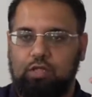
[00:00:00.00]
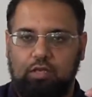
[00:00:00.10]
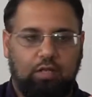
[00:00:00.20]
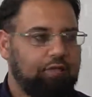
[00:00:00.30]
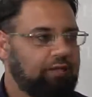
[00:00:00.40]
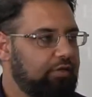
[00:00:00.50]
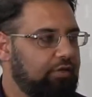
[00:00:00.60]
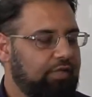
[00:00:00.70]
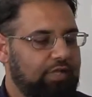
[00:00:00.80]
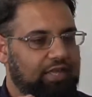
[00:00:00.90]
London
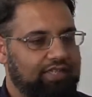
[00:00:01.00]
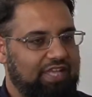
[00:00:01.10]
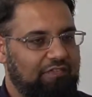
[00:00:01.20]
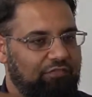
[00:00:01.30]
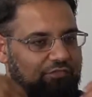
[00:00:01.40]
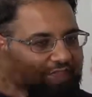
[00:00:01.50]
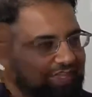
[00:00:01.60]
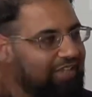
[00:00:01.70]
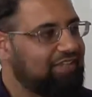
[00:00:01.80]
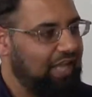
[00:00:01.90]
is they
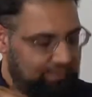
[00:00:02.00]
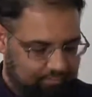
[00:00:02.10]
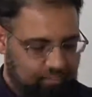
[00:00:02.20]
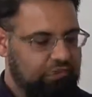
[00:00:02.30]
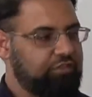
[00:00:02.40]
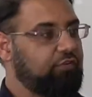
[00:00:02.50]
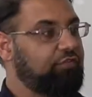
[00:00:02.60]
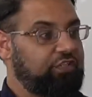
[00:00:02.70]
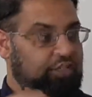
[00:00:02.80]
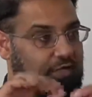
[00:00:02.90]
forget that original
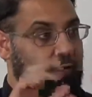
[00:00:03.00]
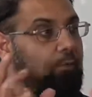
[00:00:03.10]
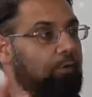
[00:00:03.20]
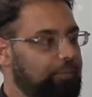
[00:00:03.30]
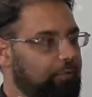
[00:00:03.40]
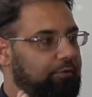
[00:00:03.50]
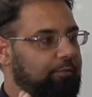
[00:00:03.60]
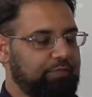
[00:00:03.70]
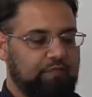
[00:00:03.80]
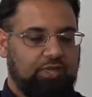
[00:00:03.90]
fitrah they are born upon.
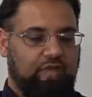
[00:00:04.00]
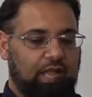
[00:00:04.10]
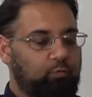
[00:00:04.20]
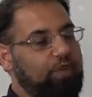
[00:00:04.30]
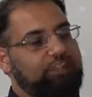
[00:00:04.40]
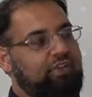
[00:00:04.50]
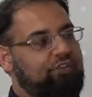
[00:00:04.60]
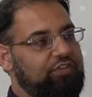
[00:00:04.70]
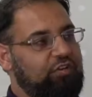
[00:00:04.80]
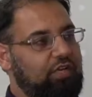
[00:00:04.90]
And what is that
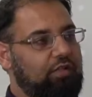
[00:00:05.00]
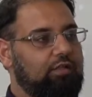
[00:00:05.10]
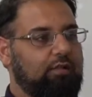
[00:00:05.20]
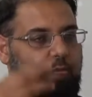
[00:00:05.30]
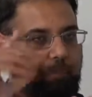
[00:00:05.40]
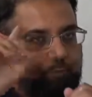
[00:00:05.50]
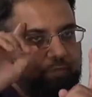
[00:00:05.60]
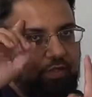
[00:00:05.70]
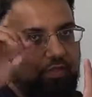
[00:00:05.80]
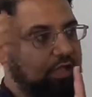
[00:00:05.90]
fitrah?
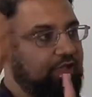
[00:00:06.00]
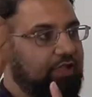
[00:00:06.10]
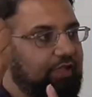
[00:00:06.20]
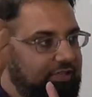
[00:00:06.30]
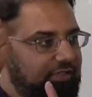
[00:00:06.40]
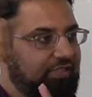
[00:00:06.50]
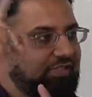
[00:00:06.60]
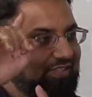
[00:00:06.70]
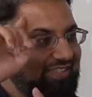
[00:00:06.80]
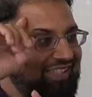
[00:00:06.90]
Allah
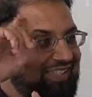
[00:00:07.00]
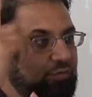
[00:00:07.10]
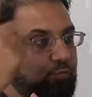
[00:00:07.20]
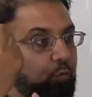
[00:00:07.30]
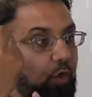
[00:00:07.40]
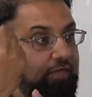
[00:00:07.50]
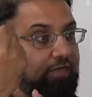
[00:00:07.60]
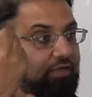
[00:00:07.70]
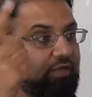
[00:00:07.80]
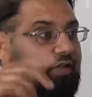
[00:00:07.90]
exists, He is one,
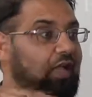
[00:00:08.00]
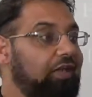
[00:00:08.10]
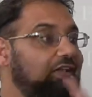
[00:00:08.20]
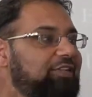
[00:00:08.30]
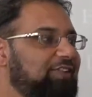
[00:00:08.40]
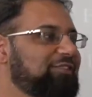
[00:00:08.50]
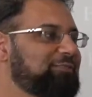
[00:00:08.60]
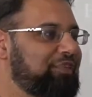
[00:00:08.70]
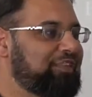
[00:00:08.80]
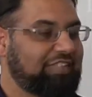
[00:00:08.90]
and He deserves
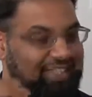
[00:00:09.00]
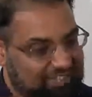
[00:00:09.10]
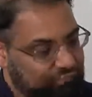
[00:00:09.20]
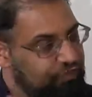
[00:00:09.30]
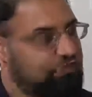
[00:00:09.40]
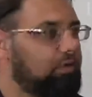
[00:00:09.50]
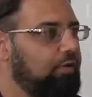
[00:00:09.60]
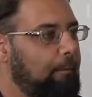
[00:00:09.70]
praise. This is fitrah.